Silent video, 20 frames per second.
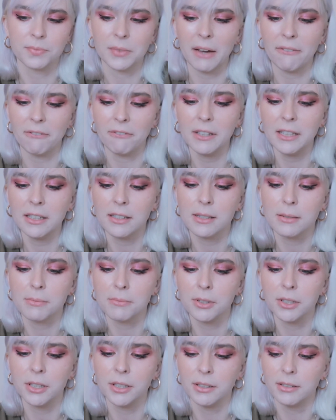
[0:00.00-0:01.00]
I
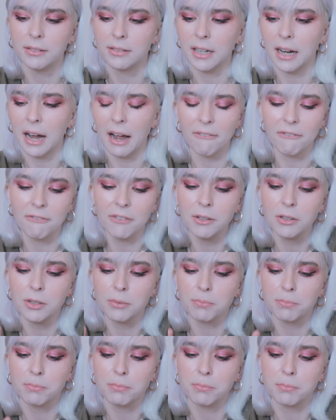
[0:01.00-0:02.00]
think
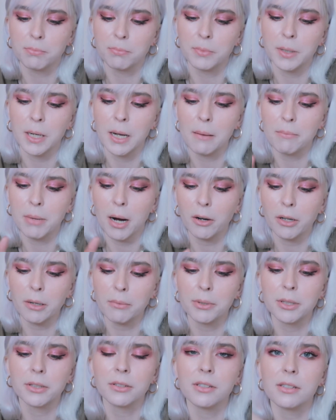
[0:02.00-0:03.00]
powder
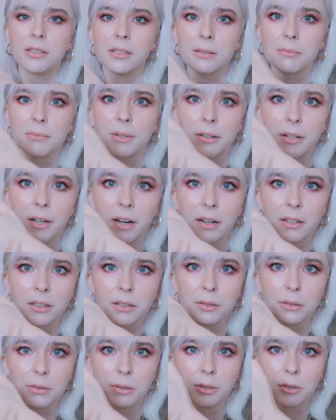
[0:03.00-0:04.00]
bronzer is very
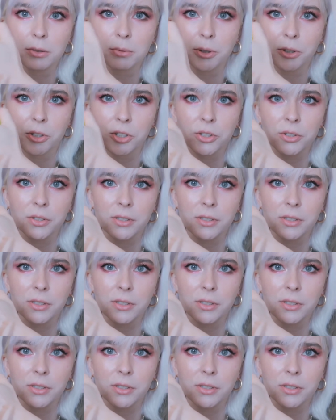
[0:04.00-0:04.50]
hard to swatch.